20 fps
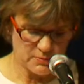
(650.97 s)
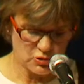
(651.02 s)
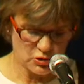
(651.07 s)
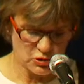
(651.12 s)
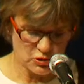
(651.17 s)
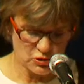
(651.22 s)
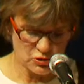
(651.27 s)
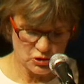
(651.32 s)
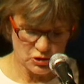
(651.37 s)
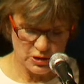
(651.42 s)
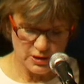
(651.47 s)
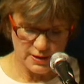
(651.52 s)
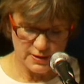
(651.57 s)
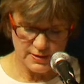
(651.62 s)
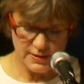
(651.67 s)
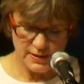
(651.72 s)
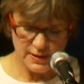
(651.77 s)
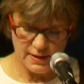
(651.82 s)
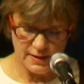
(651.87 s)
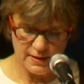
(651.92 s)
sure she
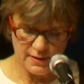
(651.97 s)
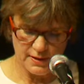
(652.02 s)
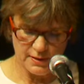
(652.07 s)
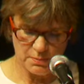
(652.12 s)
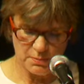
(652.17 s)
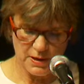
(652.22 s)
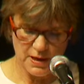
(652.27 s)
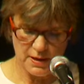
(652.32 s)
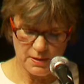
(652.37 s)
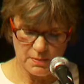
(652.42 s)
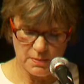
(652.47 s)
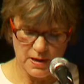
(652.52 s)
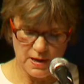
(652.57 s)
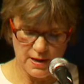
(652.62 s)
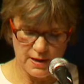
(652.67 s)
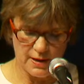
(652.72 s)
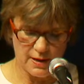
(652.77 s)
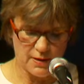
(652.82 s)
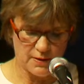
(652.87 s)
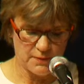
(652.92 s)
exceeded it by a
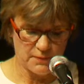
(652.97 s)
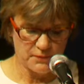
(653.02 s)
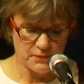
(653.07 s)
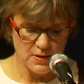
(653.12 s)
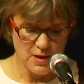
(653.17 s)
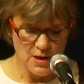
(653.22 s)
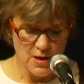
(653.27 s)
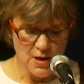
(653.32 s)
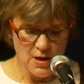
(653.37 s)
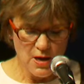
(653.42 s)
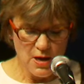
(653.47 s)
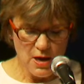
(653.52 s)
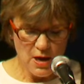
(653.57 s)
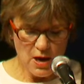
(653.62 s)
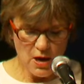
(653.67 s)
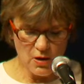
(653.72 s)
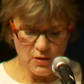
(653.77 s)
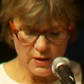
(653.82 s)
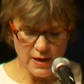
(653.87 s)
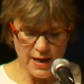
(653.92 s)
mile.
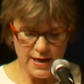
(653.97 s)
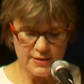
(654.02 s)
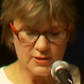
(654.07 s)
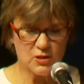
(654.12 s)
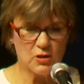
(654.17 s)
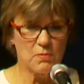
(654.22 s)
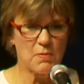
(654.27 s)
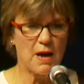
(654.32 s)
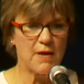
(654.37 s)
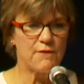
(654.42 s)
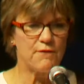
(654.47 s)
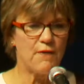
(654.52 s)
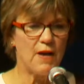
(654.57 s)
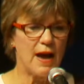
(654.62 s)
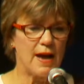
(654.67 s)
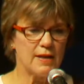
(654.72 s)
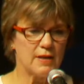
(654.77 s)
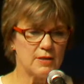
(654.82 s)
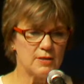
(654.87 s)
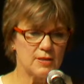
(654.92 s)
Okay, so my
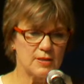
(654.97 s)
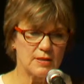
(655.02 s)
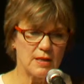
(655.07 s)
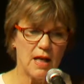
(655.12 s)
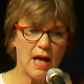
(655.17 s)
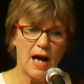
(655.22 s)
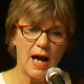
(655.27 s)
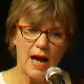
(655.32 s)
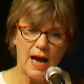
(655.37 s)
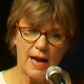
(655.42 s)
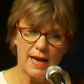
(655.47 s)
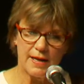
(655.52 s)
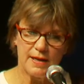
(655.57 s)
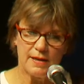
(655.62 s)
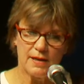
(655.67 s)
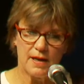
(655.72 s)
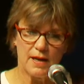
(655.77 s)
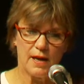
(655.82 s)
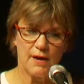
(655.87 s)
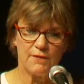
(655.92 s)
final
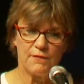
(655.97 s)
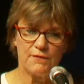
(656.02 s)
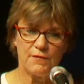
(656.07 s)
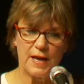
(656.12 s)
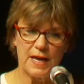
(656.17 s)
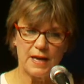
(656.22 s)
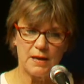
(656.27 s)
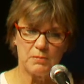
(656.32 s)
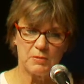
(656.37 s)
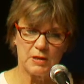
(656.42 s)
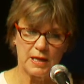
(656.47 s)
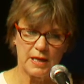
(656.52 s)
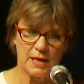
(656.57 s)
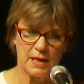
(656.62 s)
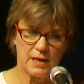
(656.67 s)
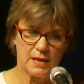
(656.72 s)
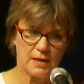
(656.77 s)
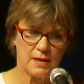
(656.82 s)
slide of family.